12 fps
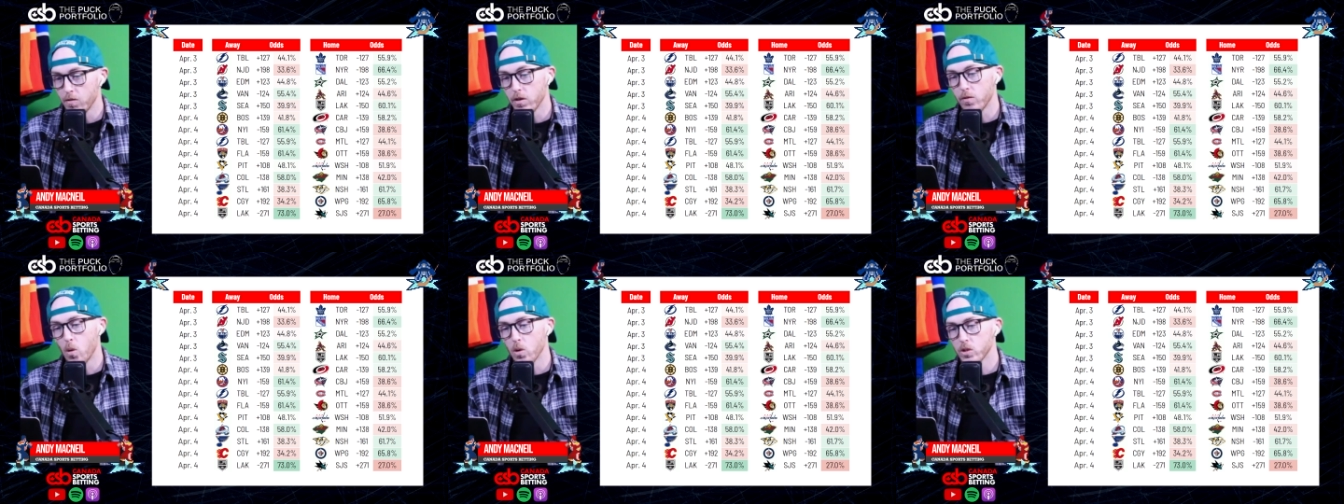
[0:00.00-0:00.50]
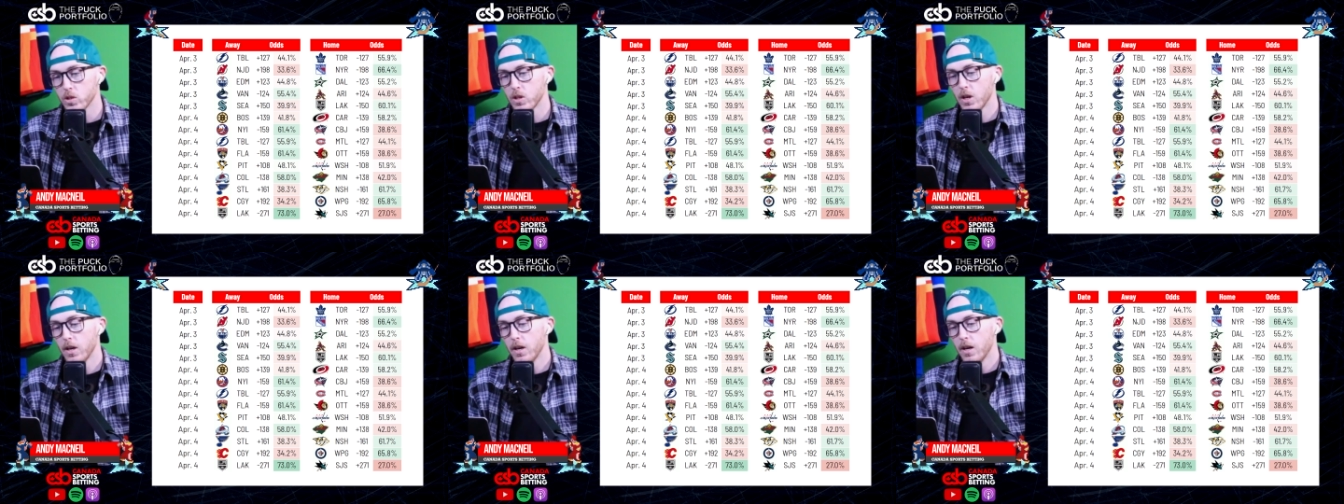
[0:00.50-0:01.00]
of course,
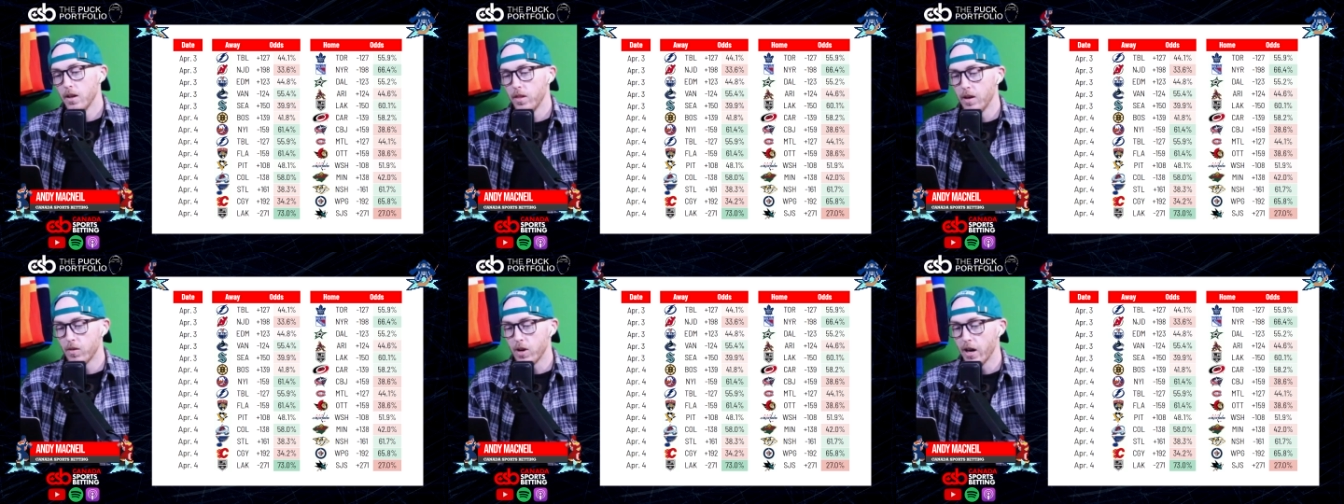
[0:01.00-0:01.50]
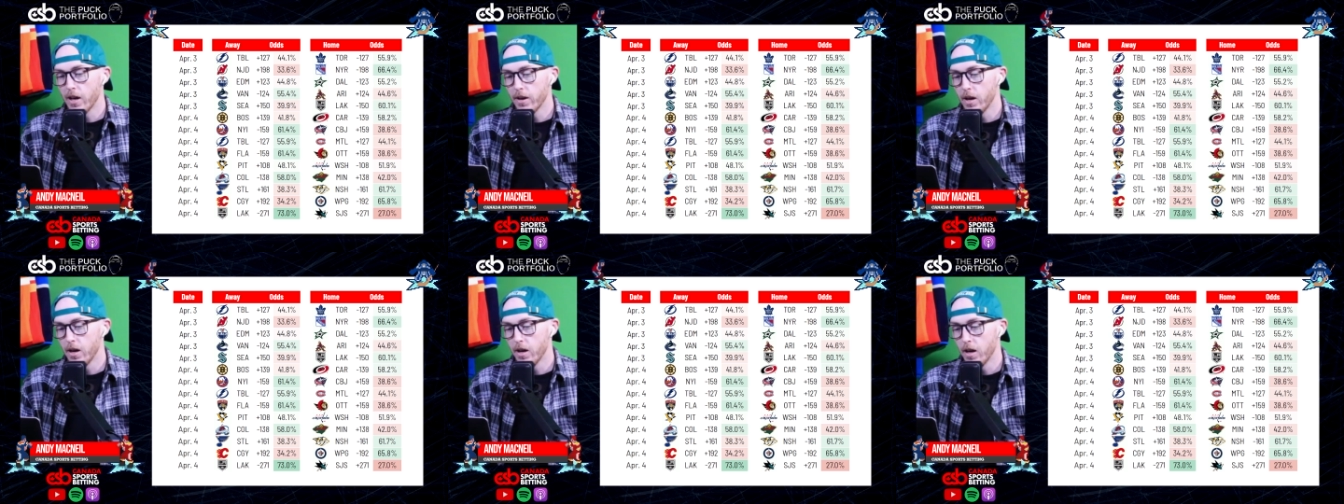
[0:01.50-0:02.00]
they've got
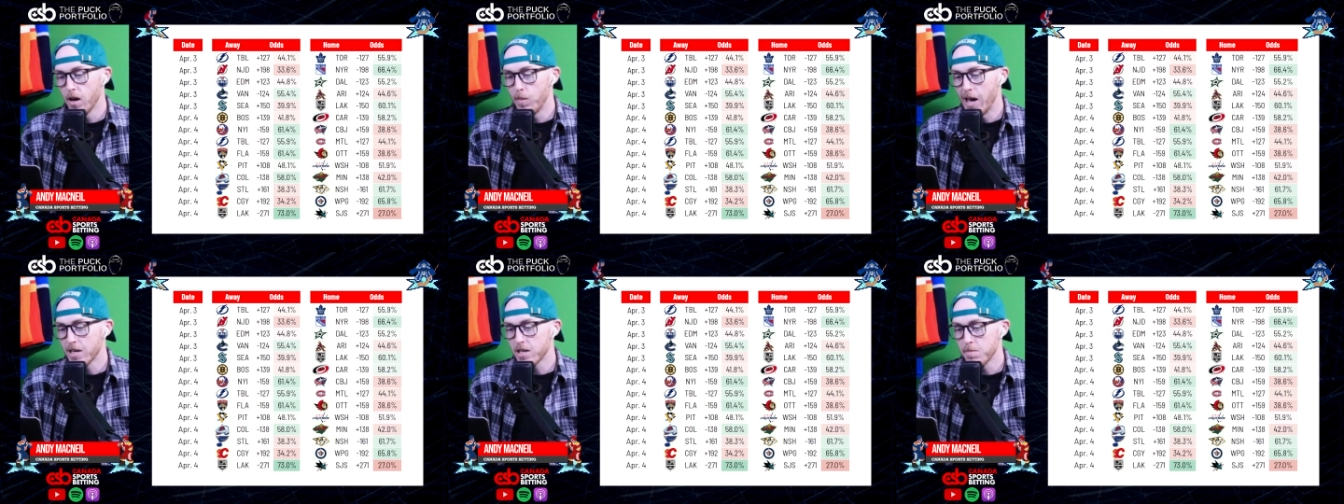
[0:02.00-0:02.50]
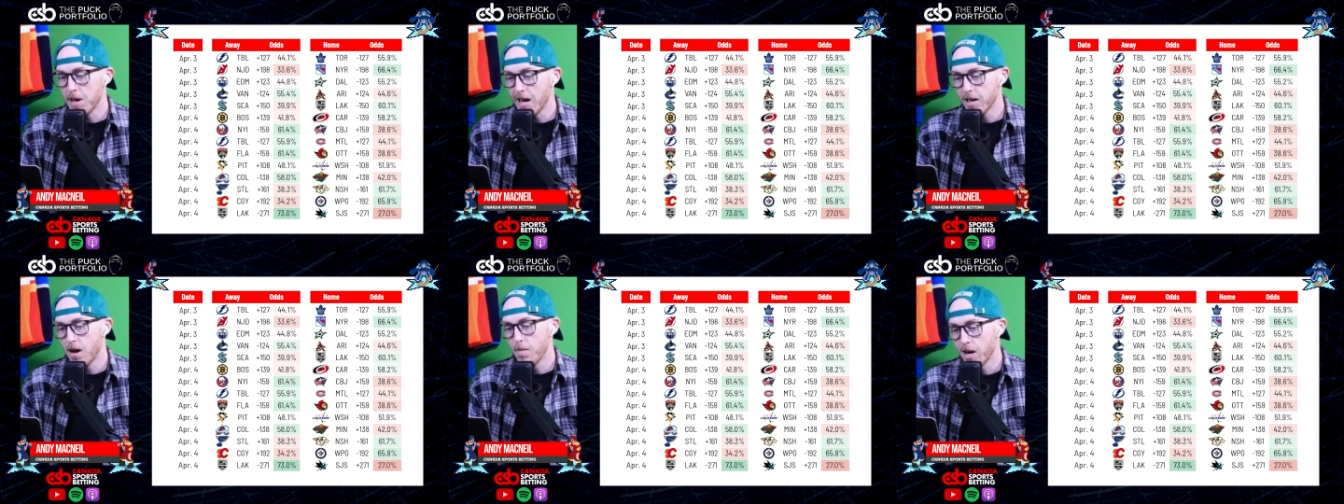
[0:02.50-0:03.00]
a
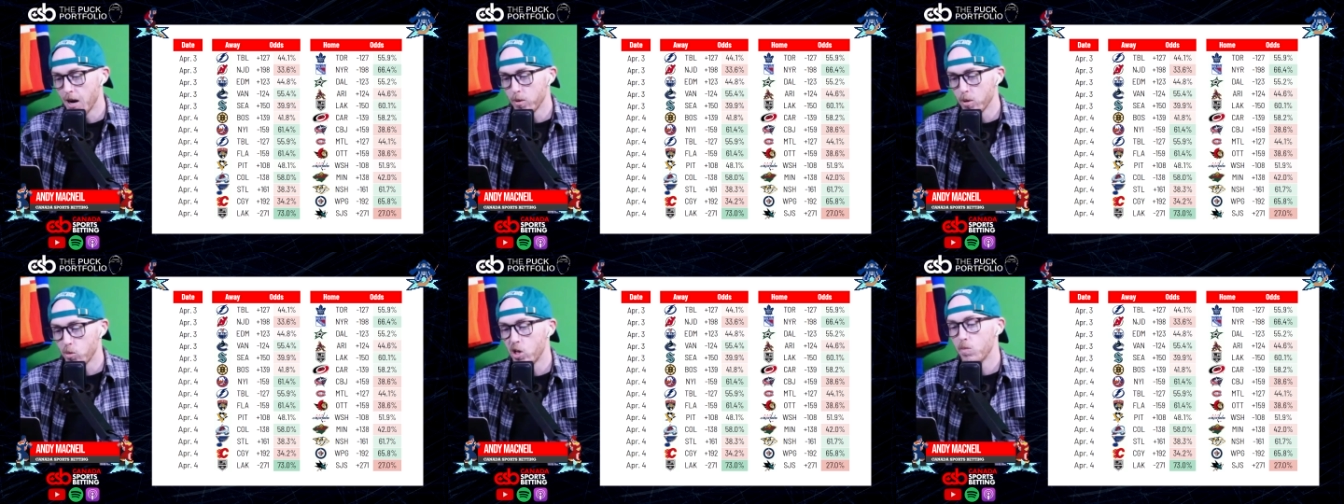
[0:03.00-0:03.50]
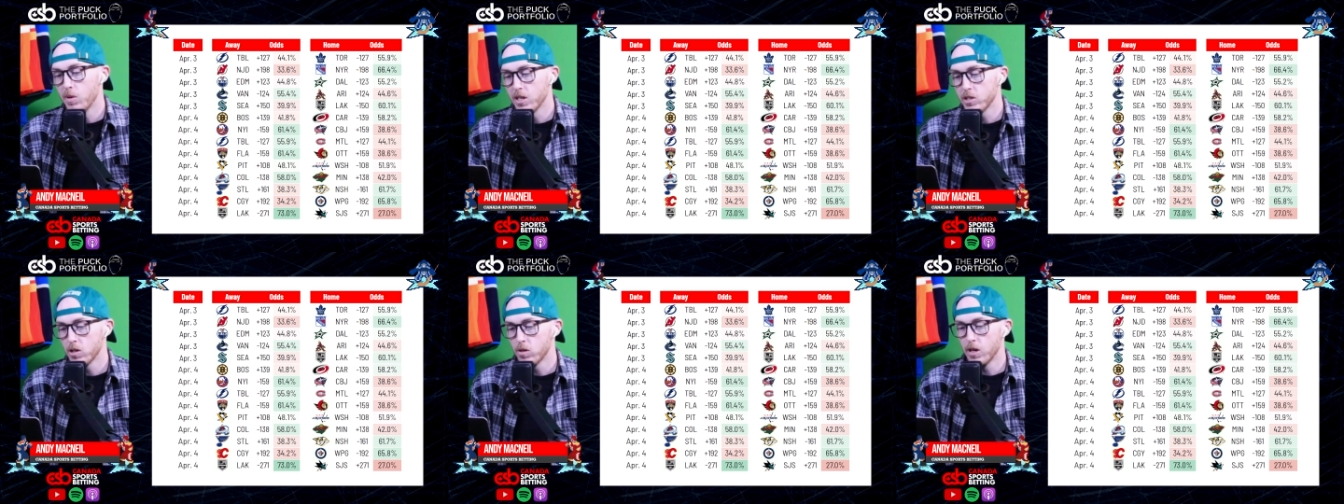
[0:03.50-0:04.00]
back-to-back coming up. They're playing
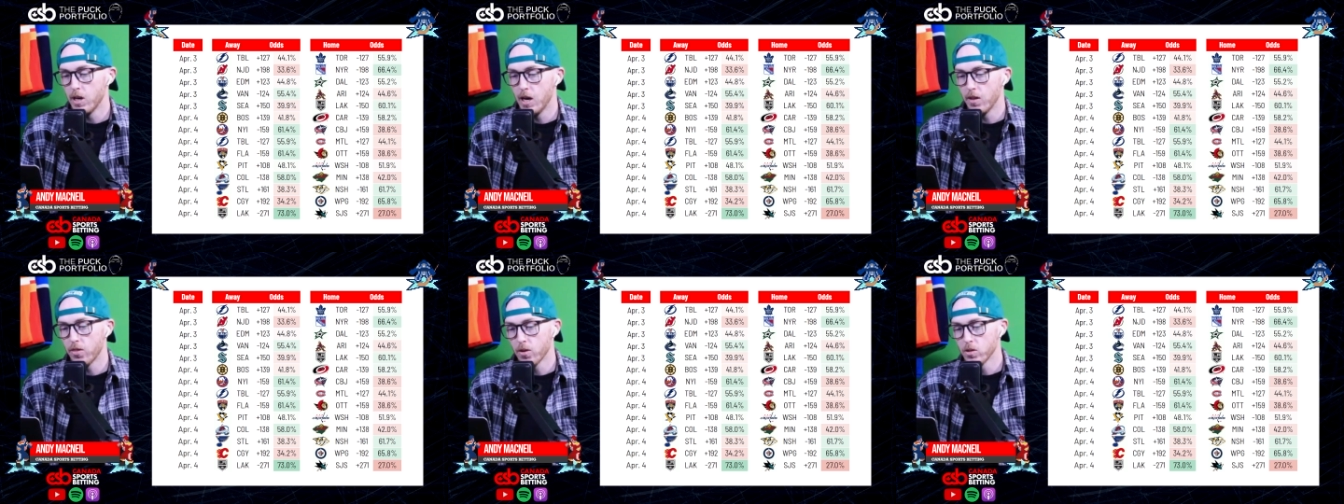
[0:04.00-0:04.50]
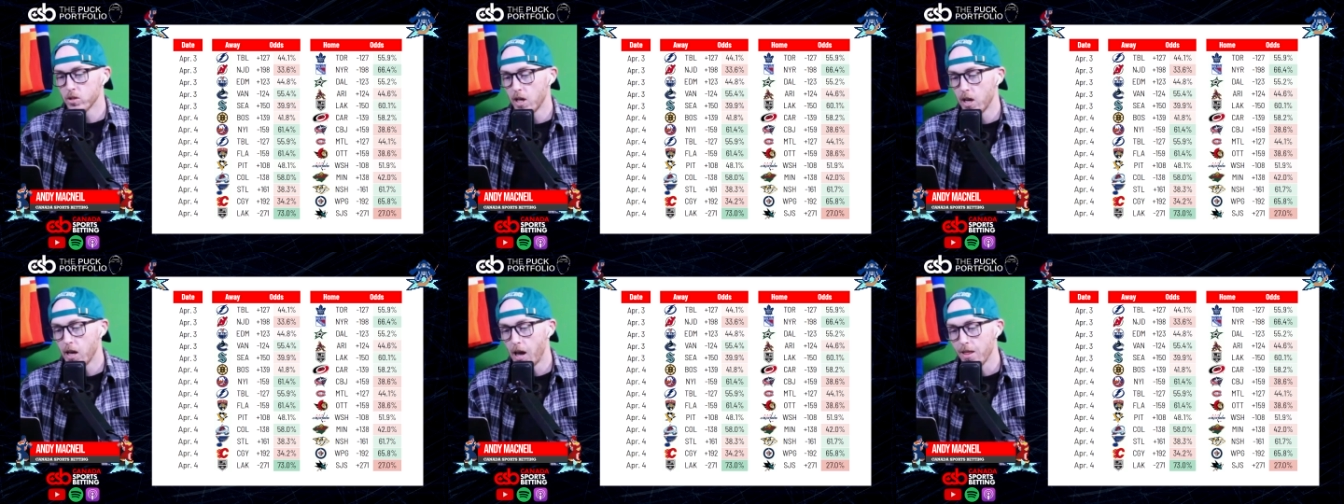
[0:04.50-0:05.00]
Minnesota on
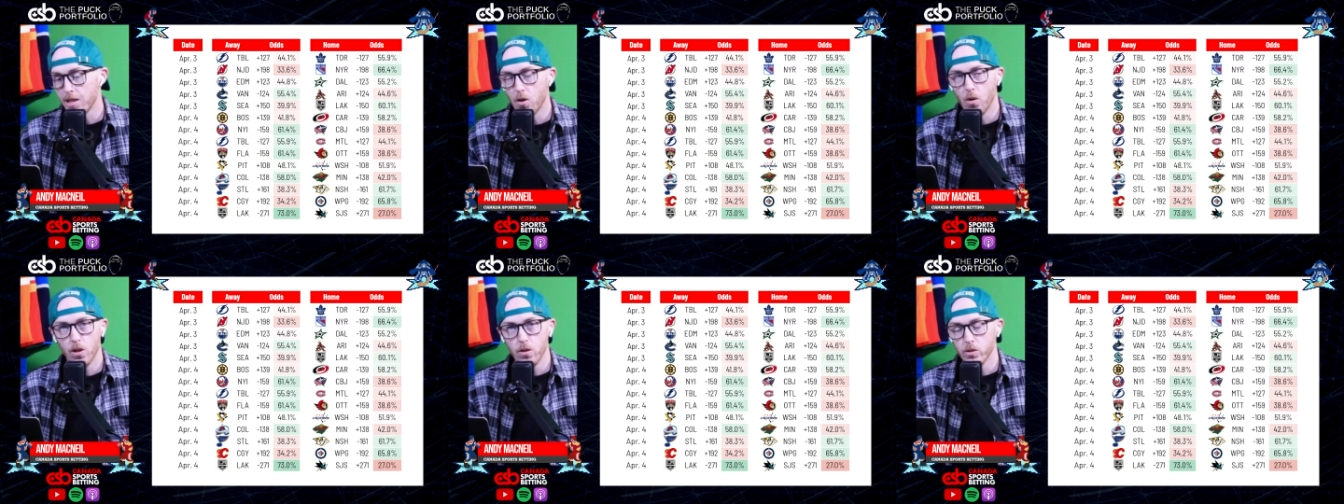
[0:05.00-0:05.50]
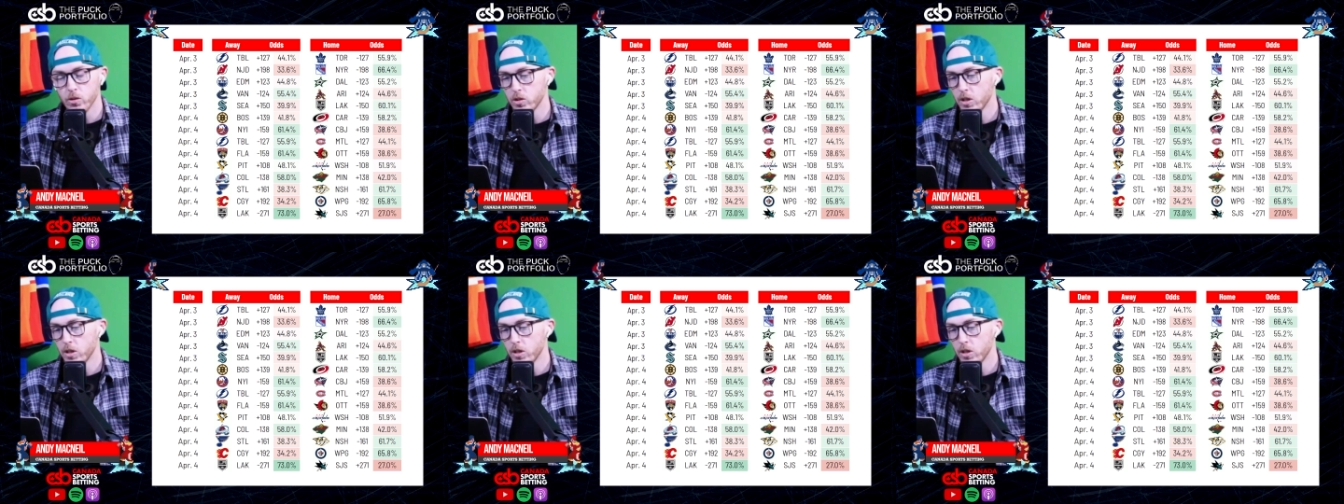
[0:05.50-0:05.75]
Thursday and the Oilers